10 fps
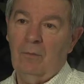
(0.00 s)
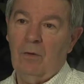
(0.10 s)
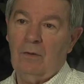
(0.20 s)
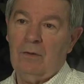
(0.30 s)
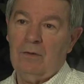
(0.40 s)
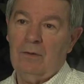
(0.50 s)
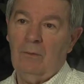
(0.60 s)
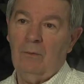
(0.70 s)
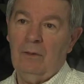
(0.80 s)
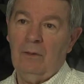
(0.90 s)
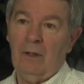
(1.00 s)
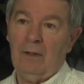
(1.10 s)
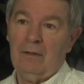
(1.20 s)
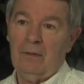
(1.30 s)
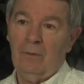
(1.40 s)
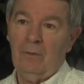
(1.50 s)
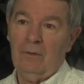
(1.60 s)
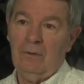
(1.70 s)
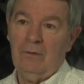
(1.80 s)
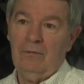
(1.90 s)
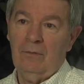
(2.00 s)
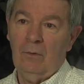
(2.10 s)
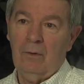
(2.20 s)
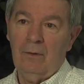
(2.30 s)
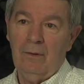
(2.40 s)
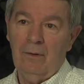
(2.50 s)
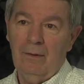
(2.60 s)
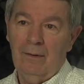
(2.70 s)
market that we liked, that we could afford.